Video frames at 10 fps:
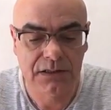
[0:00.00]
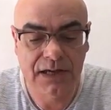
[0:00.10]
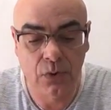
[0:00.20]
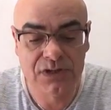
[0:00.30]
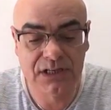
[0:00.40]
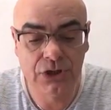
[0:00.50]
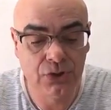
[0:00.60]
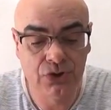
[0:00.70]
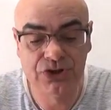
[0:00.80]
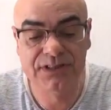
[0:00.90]
There was a
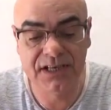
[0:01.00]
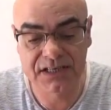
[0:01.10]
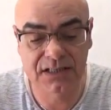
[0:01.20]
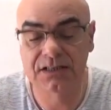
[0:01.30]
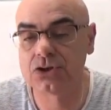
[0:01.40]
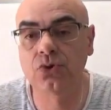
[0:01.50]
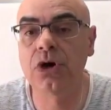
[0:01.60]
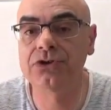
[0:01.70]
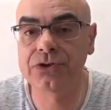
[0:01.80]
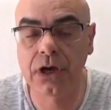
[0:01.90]
huge distance,
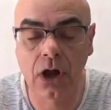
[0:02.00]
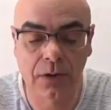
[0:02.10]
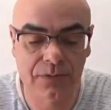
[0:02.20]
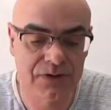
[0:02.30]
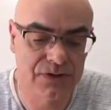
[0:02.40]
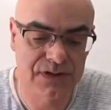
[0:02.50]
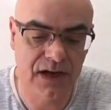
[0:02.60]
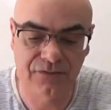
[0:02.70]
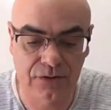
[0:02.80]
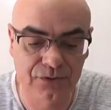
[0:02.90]
200 kilometers, you say,
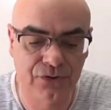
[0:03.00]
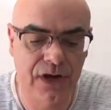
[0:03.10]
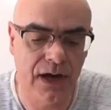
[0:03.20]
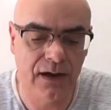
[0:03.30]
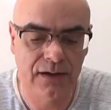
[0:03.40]
from Drea.